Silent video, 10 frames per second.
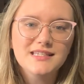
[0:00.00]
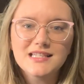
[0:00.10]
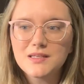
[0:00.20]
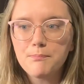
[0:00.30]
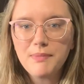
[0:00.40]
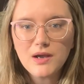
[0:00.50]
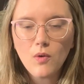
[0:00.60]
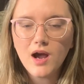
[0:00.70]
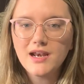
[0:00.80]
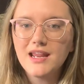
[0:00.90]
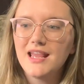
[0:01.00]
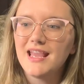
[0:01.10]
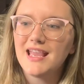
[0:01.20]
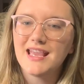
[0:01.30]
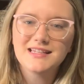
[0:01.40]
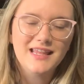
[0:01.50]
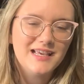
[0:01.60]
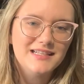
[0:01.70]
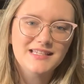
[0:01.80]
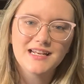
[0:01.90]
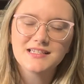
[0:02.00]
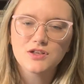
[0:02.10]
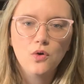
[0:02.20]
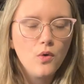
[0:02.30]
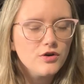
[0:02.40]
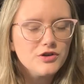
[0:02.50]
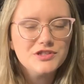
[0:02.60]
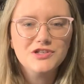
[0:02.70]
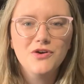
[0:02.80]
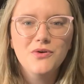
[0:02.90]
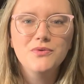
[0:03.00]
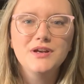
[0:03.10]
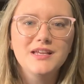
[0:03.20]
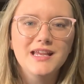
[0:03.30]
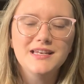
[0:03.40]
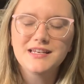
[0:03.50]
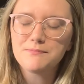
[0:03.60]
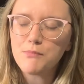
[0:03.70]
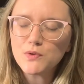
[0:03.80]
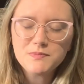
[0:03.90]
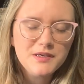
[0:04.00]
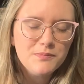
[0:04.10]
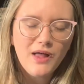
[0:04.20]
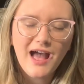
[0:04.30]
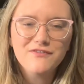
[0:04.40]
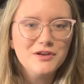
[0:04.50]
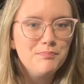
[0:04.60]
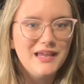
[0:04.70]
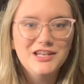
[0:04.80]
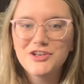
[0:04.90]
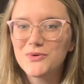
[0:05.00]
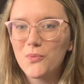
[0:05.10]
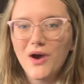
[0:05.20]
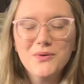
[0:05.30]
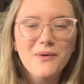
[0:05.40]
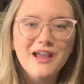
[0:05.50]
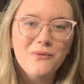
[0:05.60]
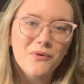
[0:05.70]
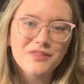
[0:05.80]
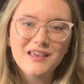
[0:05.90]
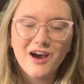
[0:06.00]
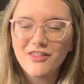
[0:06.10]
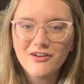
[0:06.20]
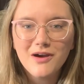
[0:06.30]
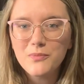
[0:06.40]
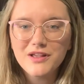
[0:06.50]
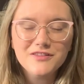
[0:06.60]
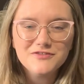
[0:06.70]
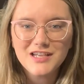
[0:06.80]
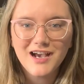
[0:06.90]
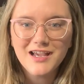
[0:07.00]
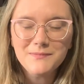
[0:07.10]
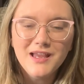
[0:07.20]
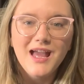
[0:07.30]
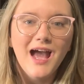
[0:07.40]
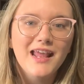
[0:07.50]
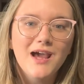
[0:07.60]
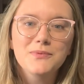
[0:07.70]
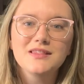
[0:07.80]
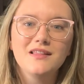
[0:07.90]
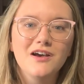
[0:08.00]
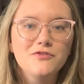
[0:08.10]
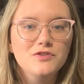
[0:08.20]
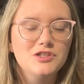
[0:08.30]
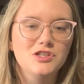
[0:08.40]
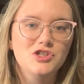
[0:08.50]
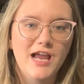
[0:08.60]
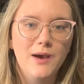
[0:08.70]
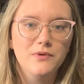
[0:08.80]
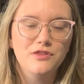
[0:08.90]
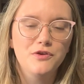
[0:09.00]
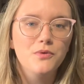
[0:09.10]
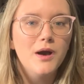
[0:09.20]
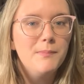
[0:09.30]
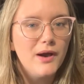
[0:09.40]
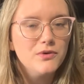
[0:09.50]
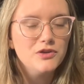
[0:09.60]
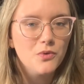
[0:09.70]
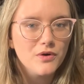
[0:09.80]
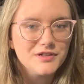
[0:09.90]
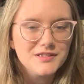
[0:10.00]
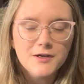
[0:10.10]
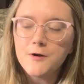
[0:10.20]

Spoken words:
It's a big one. It, like I said, is a cornerstone. Most people have an opinion one way or the other on Wheel of Time, and I would love to chat with you about yours.